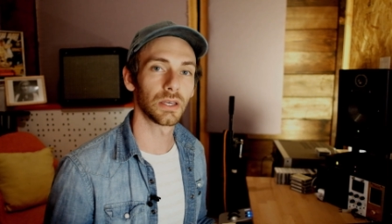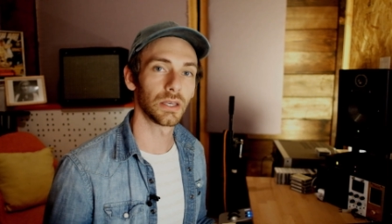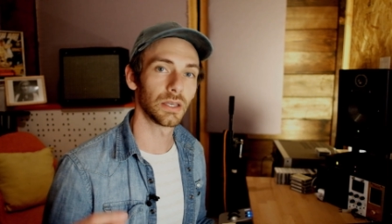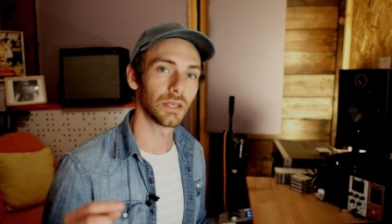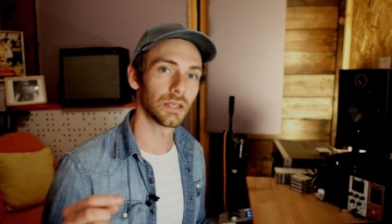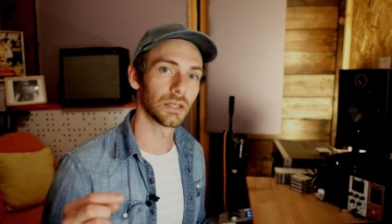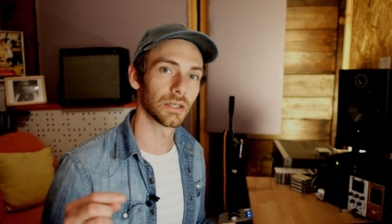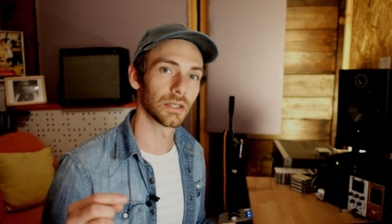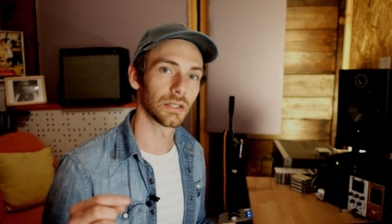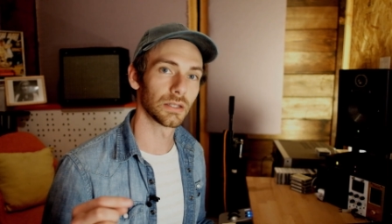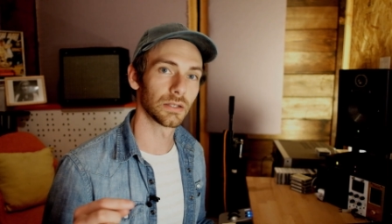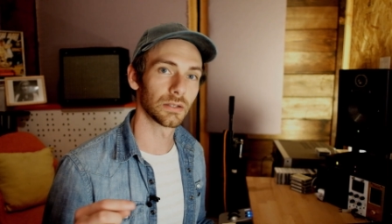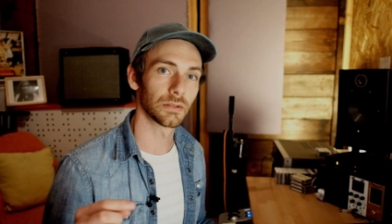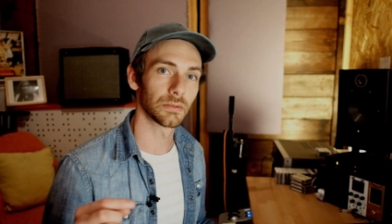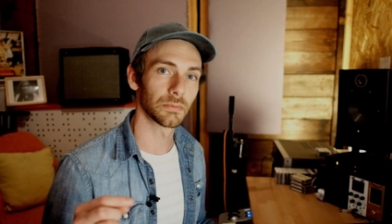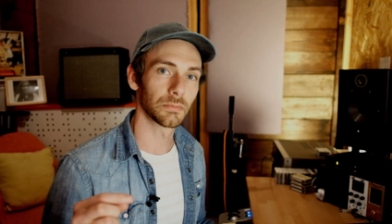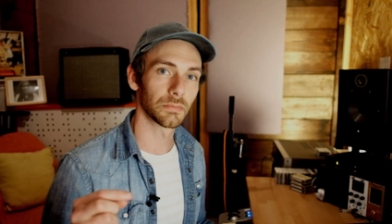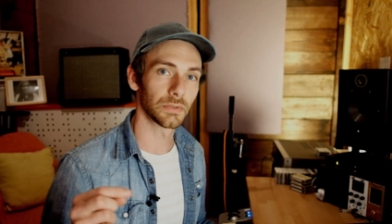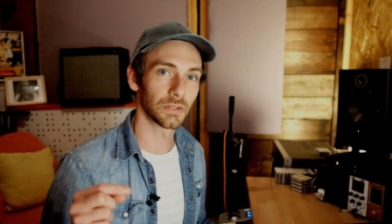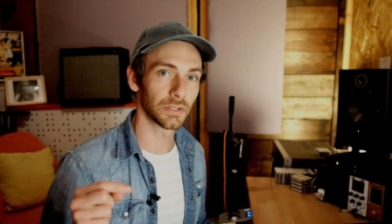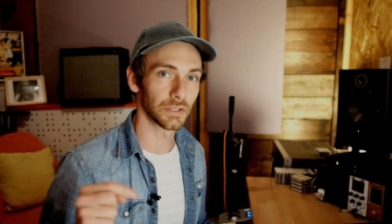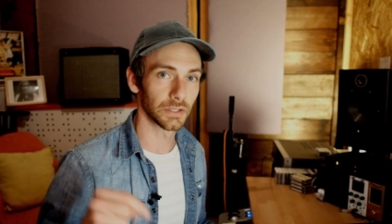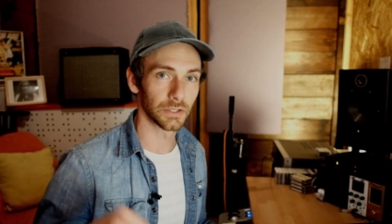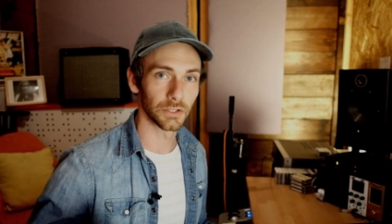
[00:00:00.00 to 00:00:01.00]
in
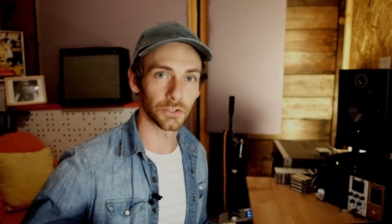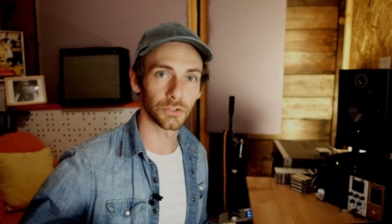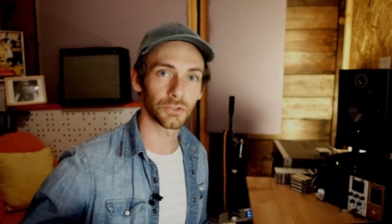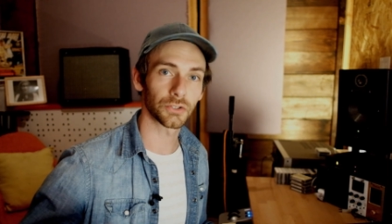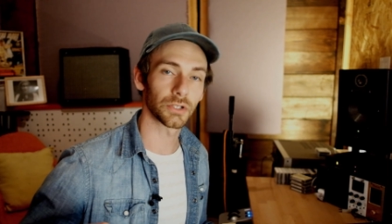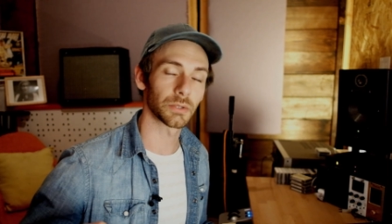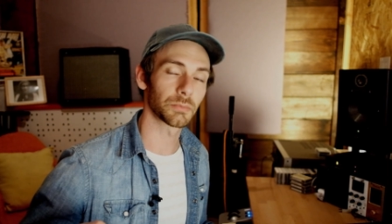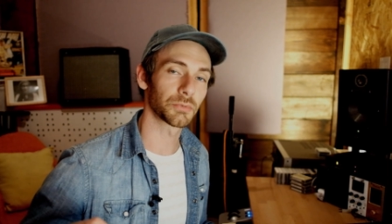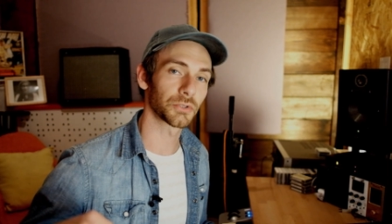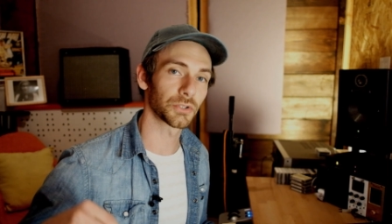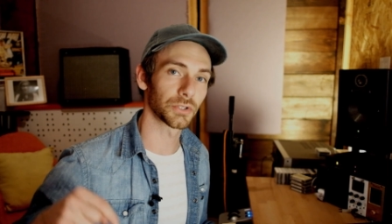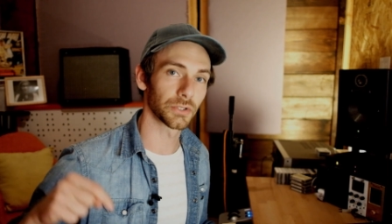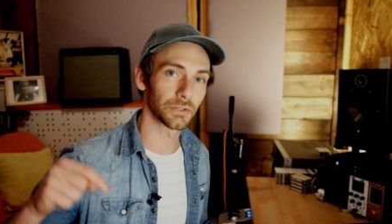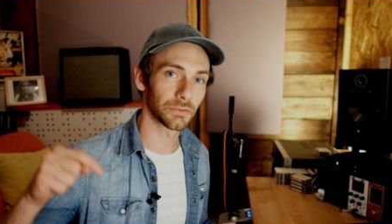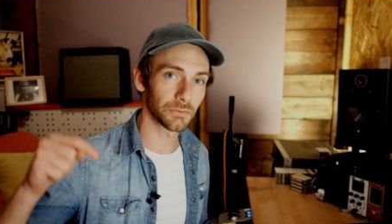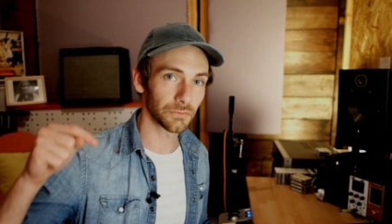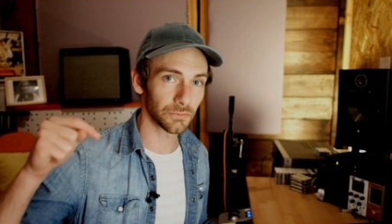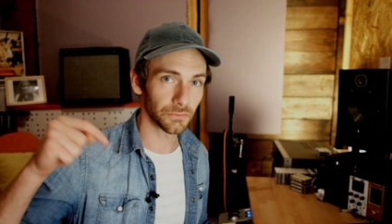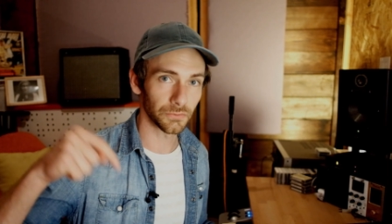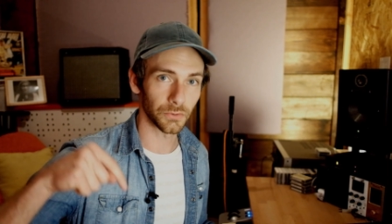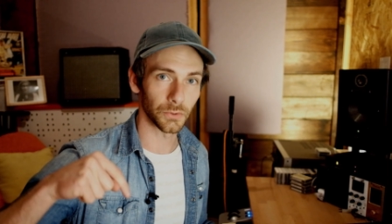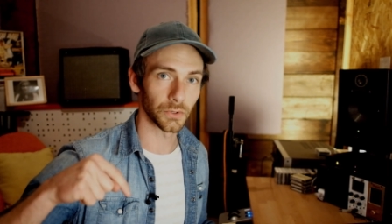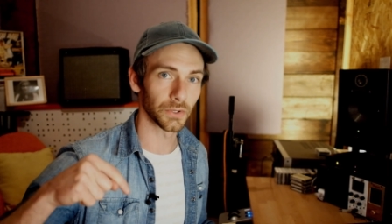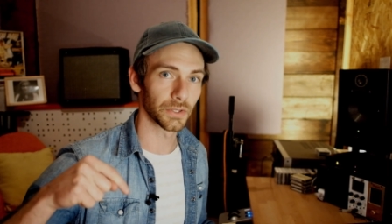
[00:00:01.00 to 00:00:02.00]
the description
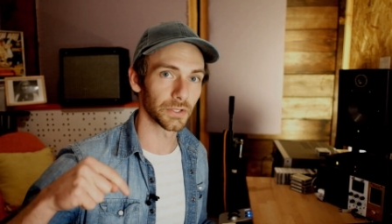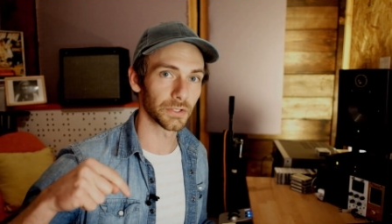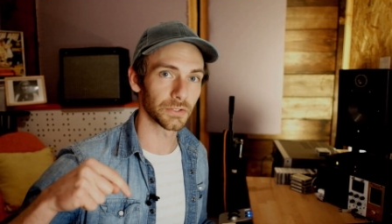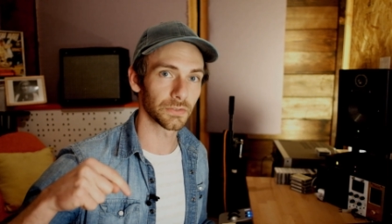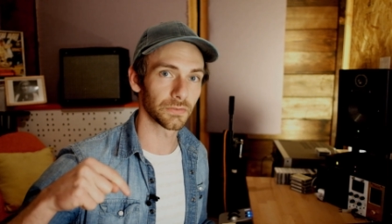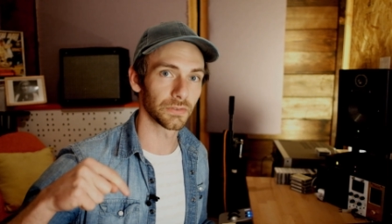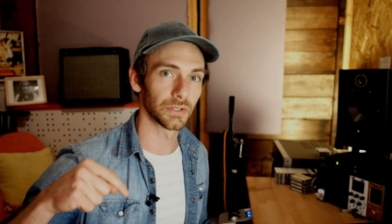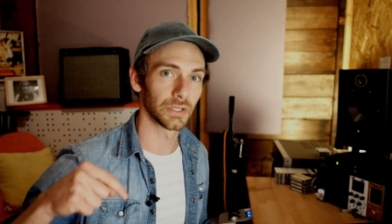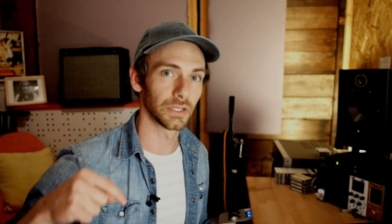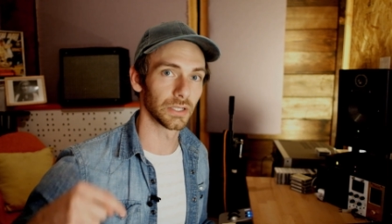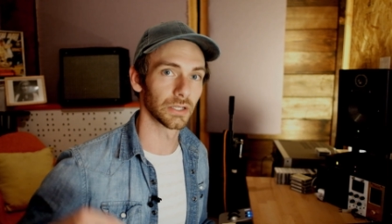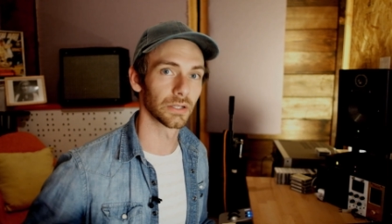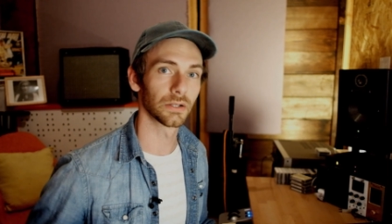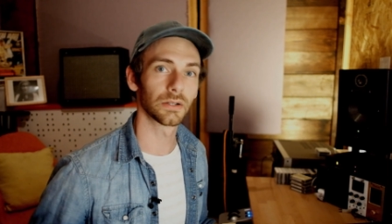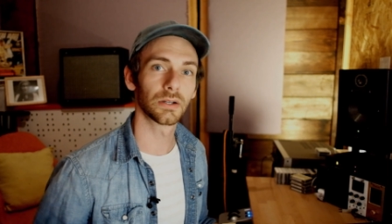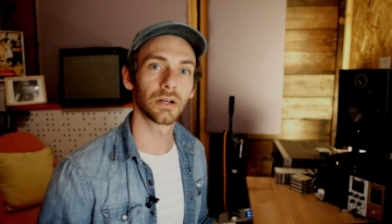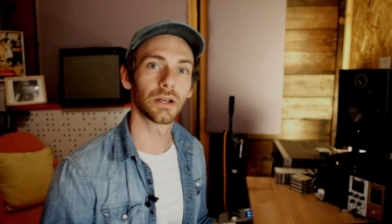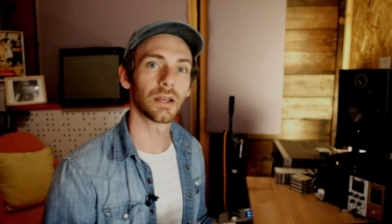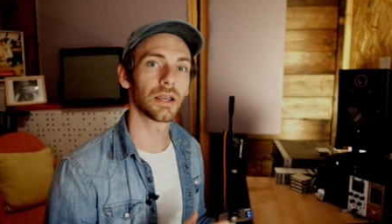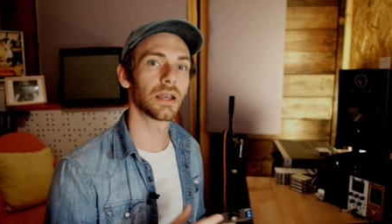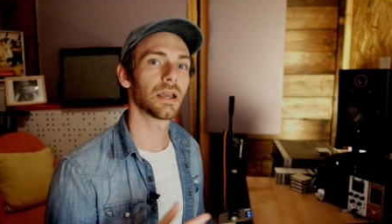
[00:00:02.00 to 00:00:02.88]
for this video.